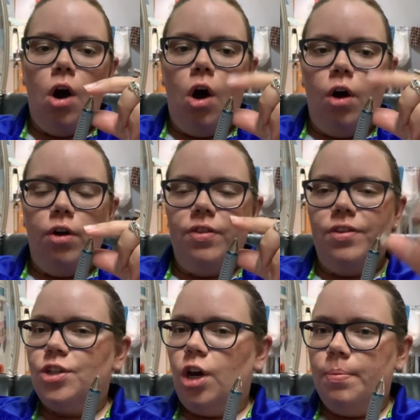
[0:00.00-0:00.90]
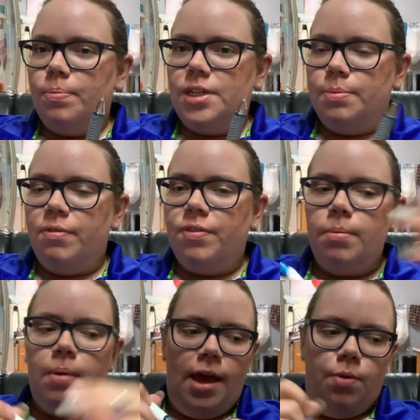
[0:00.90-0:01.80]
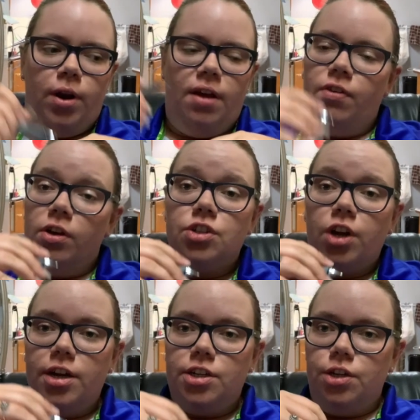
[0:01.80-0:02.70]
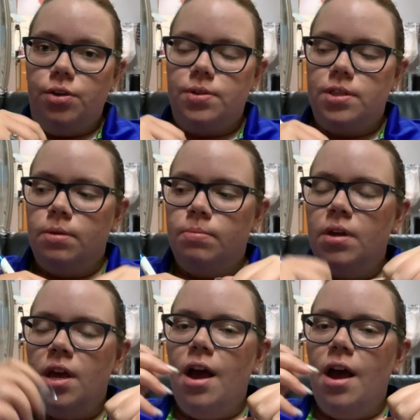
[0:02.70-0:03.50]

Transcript: on the tip of them, and when I first tried to use them,